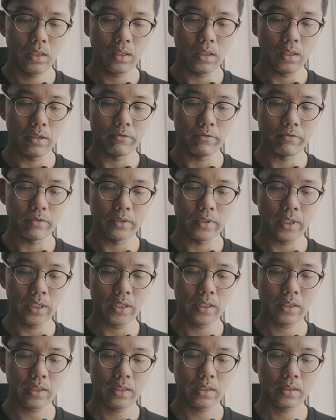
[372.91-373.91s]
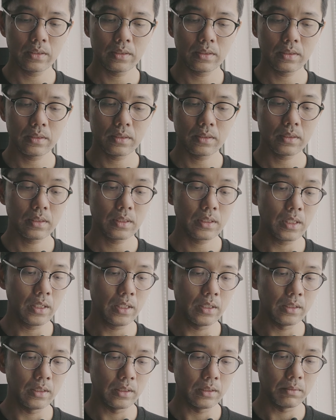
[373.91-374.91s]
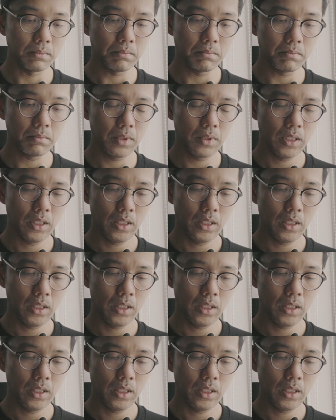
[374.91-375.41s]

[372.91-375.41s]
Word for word: of death's kingdom.